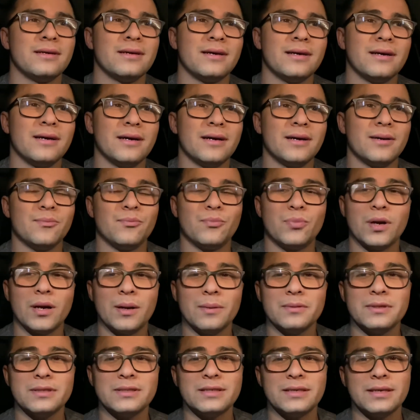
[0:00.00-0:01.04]
I'm
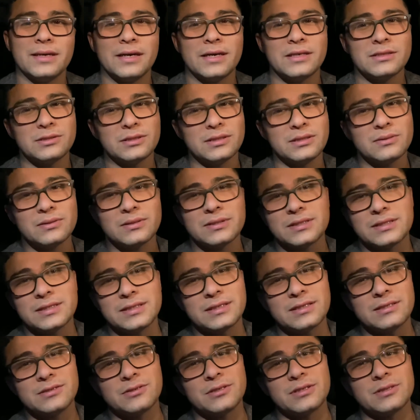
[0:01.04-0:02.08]
probably dehydrated because I
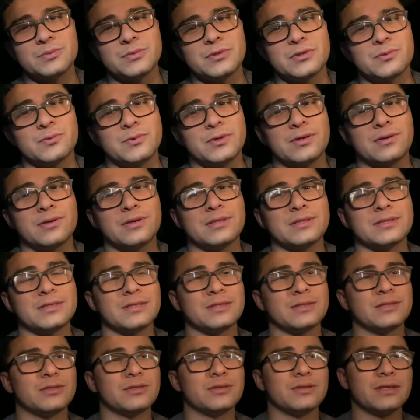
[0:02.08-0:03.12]
didn't drink as much water as I
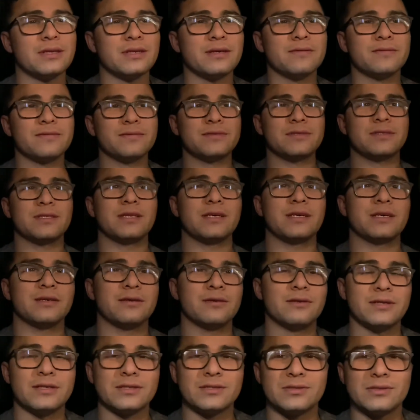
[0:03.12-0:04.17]
should have today or
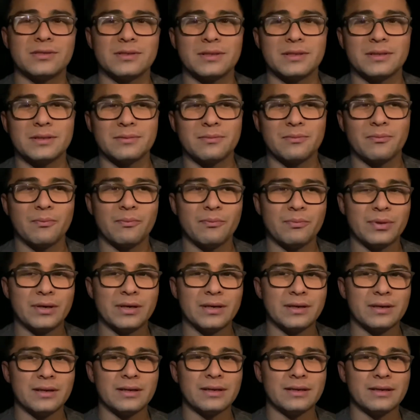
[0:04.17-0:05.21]
yesterday,
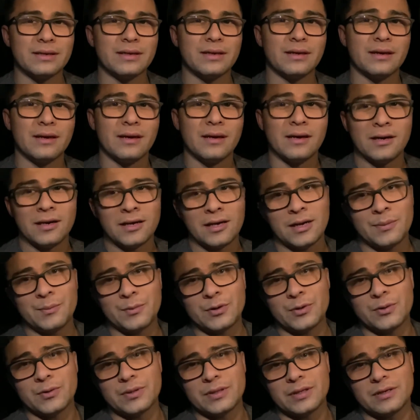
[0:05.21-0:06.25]
but I'm gonna
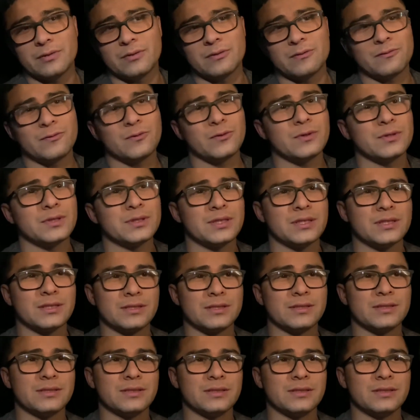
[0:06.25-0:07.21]
go in there with full intentions